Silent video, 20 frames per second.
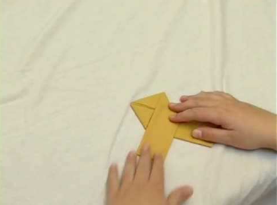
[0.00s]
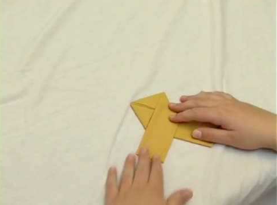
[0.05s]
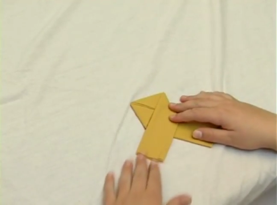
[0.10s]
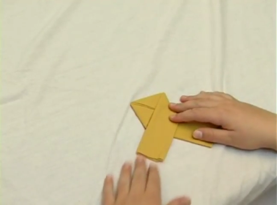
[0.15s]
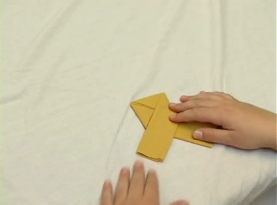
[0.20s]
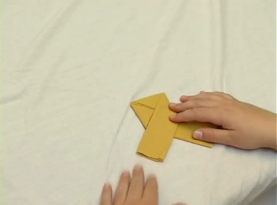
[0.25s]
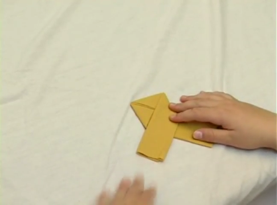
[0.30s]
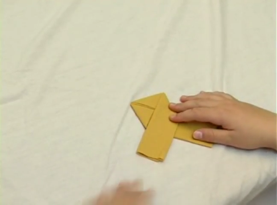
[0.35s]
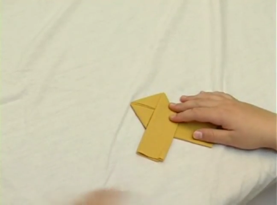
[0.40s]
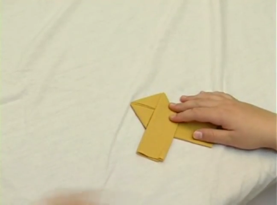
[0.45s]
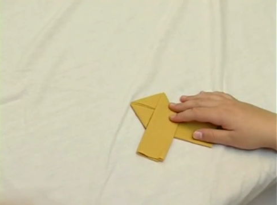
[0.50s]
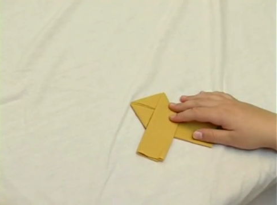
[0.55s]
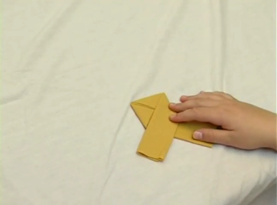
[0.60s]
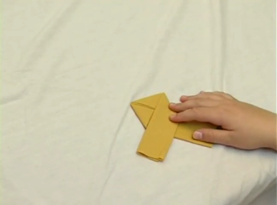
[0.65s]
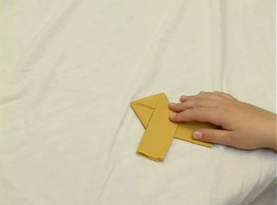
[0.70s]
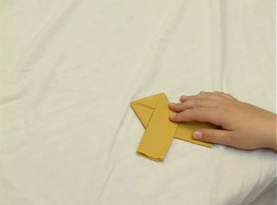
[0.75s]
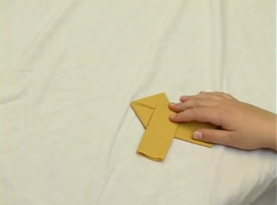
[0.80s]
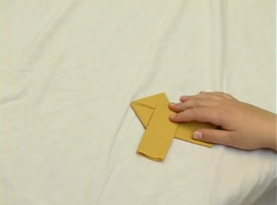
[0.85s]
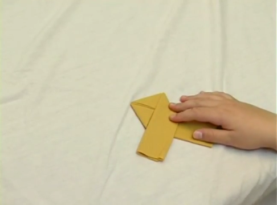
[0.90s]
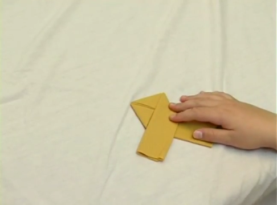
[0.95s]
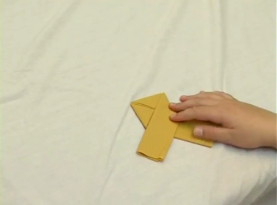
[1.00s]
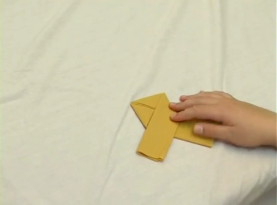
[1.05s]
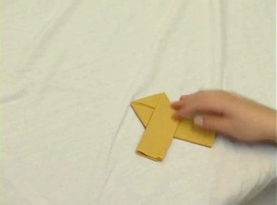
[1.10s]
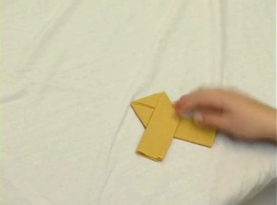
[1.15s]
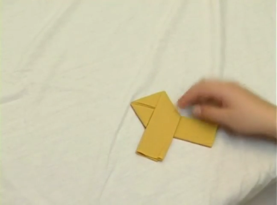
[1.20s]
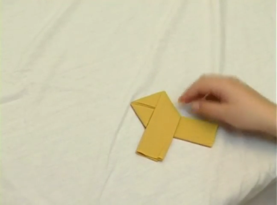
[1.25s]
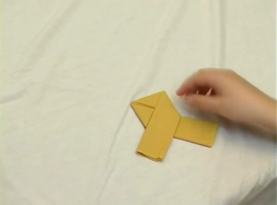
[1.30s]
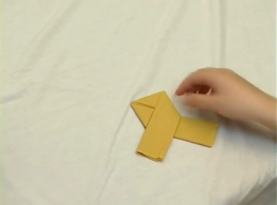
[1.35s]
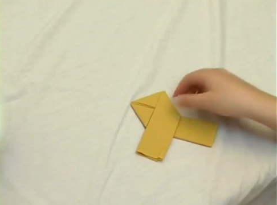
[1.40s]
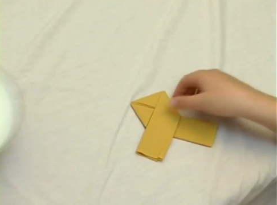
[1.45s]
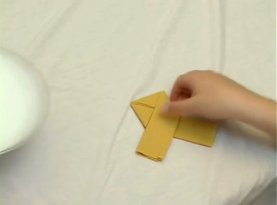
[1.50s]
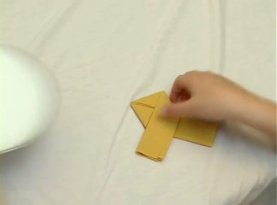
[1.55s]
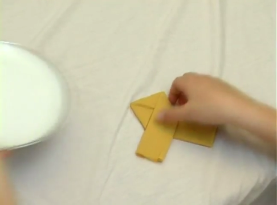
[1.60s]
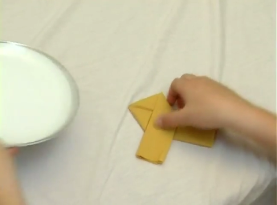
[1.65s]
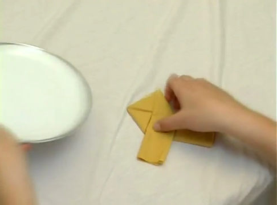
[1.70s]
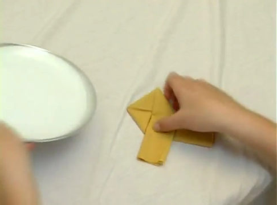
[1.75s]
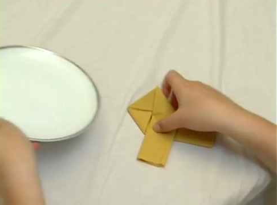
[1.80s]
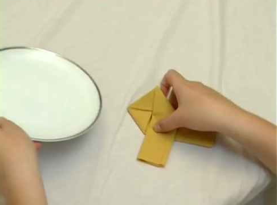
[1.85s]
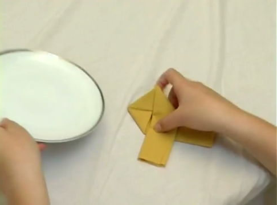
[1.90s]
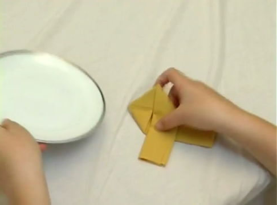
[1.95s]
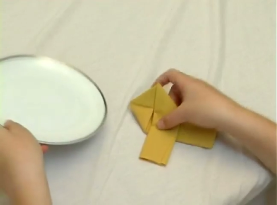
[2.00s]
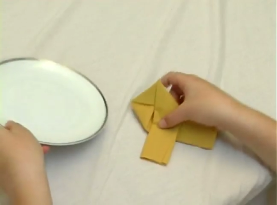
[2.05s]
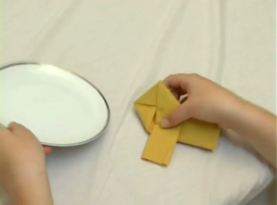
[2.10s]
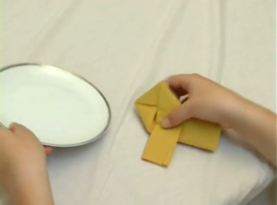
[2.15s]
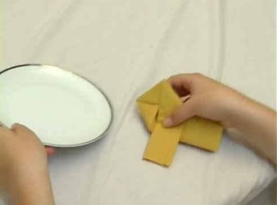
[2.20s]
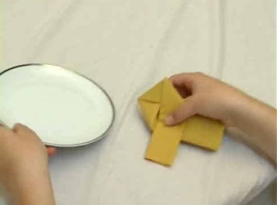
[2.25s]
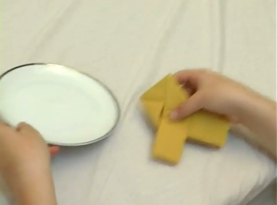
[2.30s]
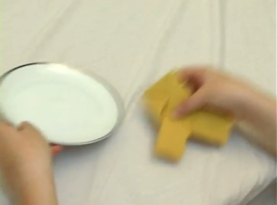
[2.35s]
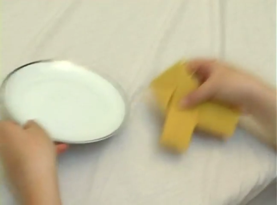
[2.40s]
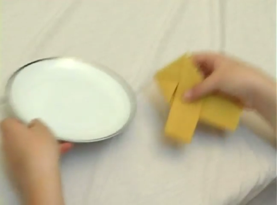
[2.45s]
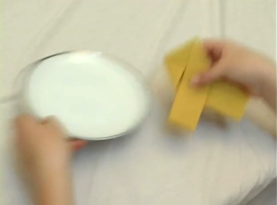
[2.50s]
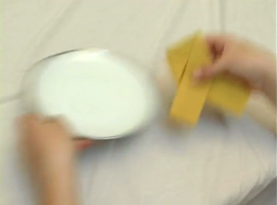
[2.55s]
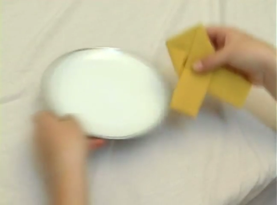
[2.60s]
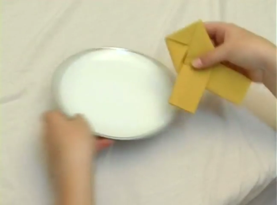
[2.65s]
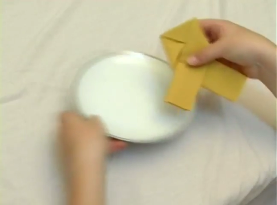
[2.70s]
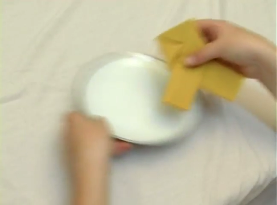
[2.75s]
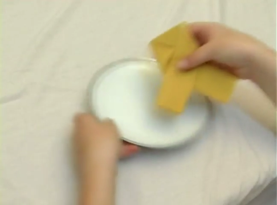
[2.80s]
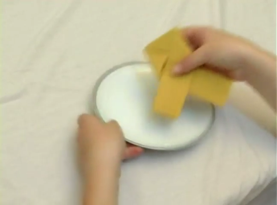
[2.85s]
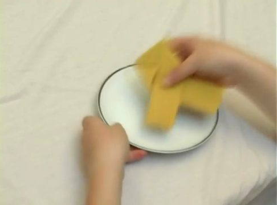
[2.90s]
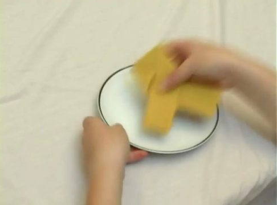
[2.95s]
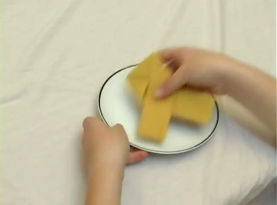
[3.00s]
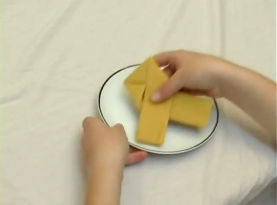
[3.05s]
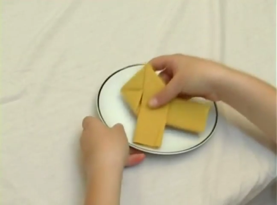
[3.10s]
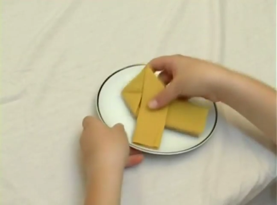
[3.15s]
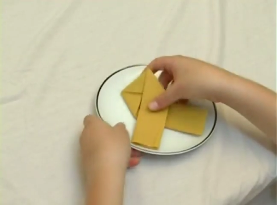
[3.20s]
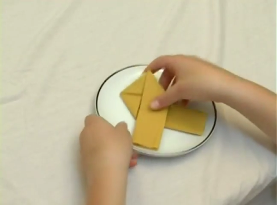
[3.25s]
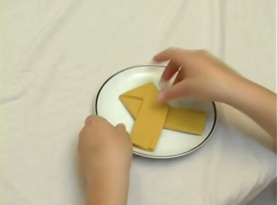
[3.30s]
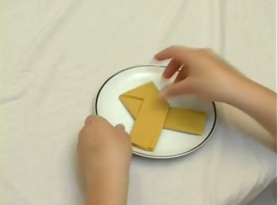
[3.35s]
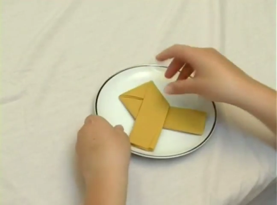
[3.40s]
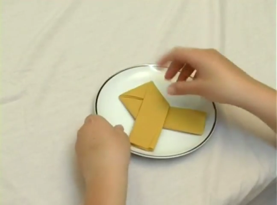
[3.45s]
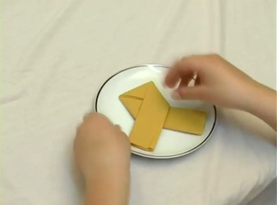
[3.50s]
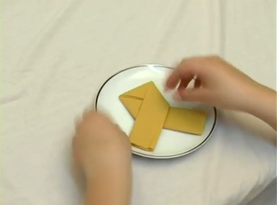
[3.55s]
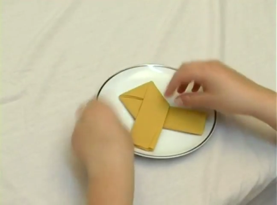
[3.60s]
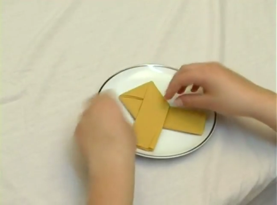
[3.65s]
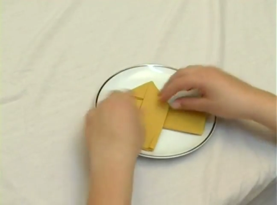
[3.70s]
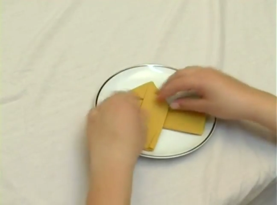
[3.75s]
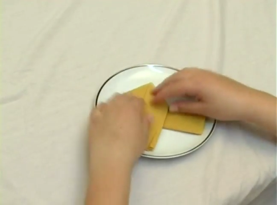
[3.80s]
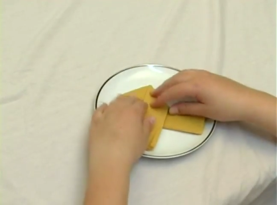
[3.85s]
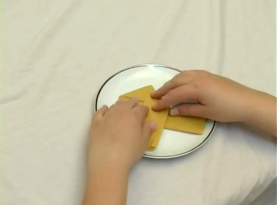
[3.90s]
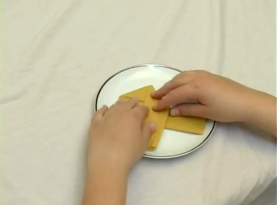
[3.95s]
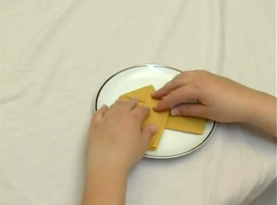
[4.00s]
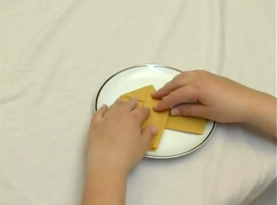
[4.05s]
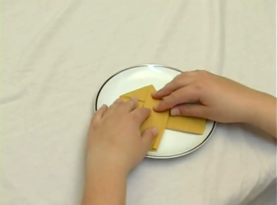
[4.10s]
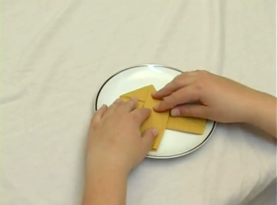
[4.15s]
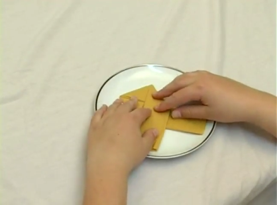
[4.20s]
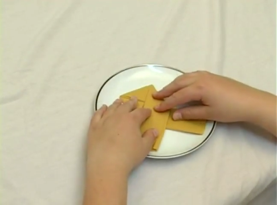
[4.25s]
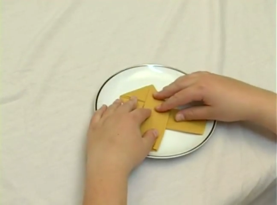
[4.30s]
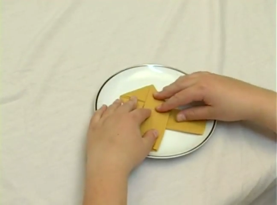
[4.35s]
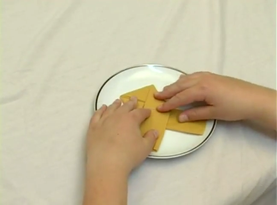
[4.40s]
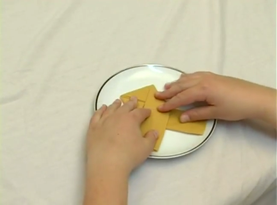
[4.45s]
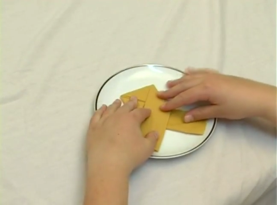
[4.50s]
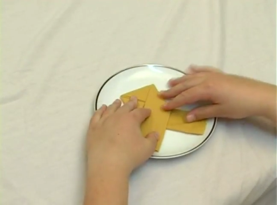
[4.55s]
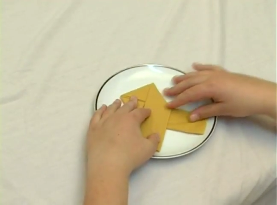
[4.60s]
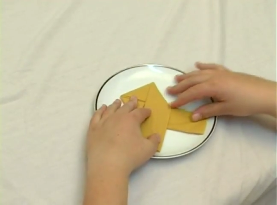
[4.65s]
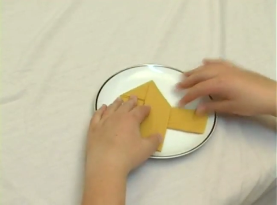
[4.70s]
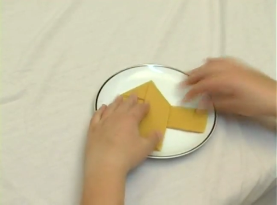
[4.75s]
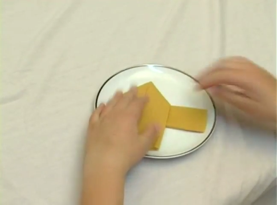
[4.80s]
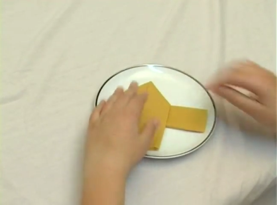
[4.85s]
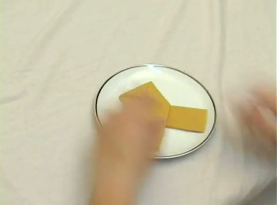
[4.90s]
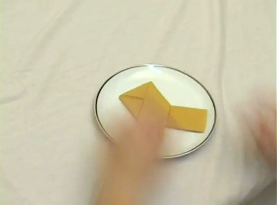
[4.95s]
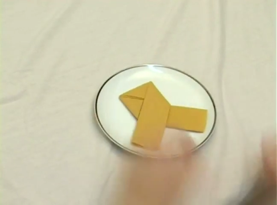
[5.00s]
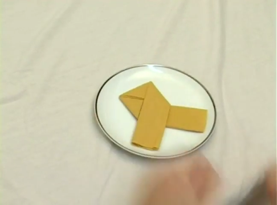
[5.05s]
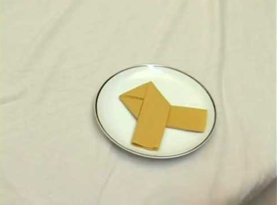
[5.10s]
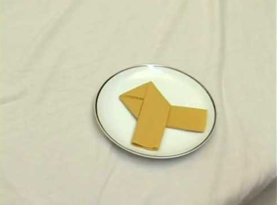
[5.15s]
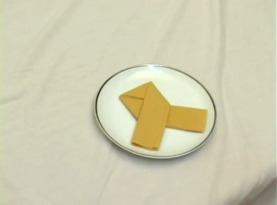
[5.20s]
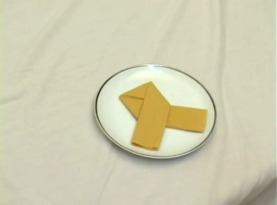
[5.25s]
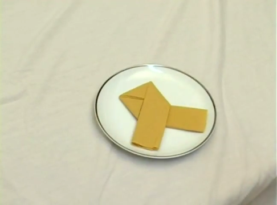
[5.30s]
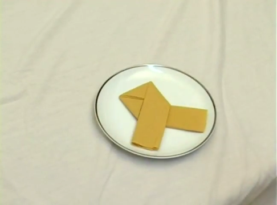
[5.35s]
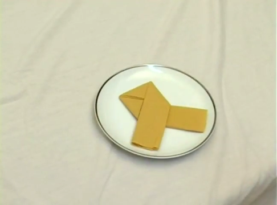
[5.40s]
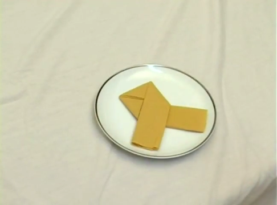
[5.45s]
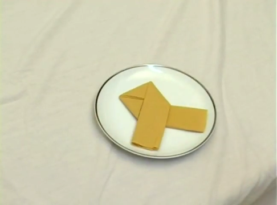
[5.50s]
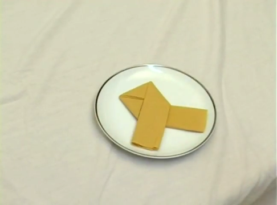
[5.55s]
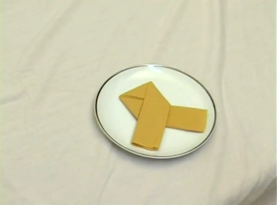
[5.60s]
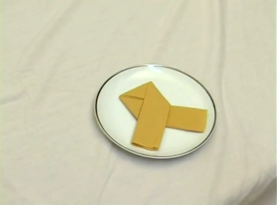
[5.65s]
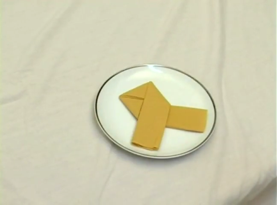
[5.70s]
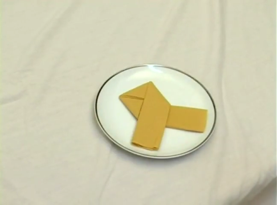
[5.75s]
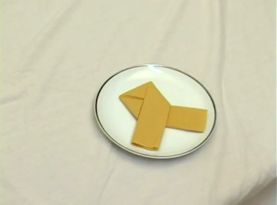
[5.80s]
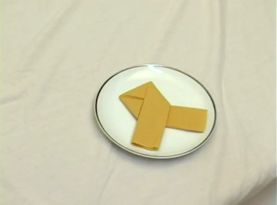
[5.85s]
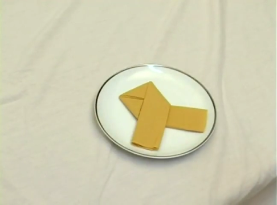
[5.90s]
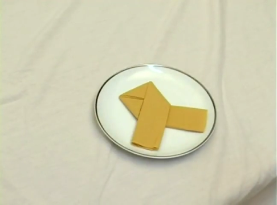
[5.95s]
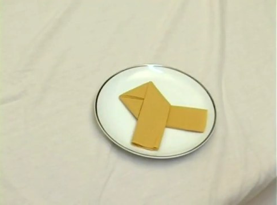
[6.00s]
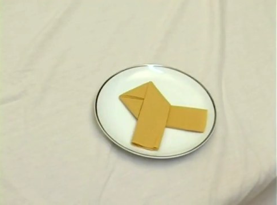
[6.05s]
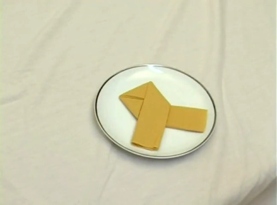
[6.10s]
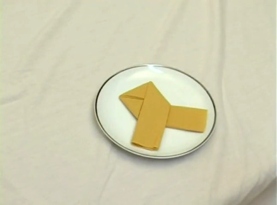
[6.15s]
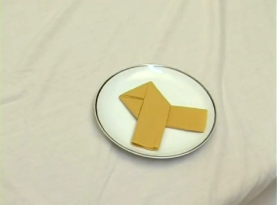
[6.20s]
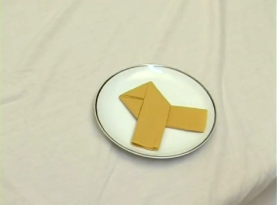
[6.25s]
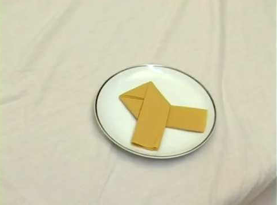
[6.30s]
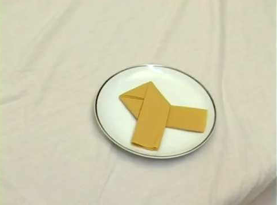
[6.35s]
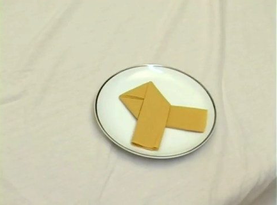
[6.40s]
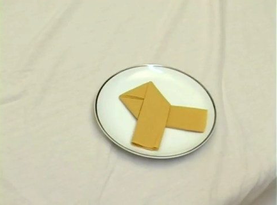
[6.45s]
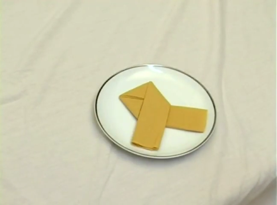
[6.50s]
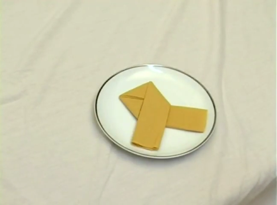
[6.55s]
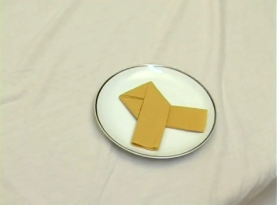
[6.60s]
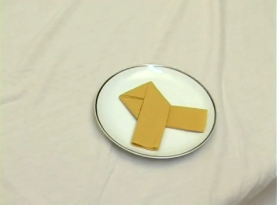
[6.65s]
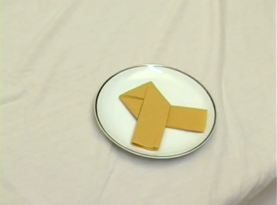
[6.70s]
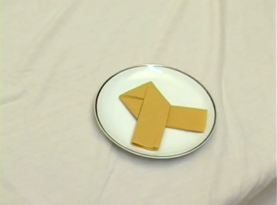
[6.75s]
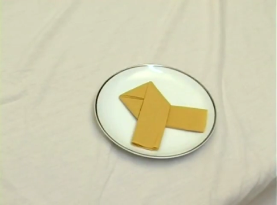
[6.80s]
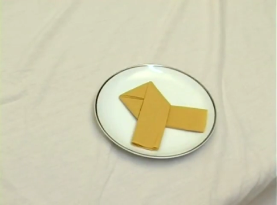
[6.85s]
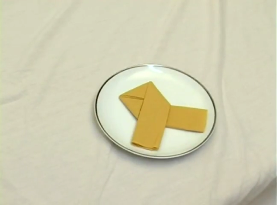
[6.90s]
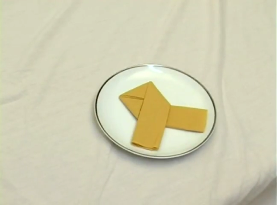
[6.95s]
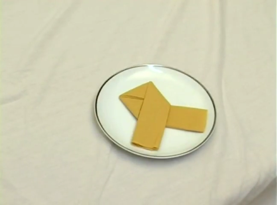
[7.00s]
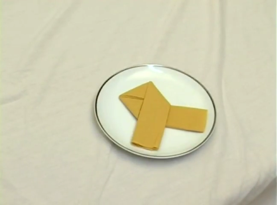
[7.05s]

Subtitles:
[unreadable: no face in view]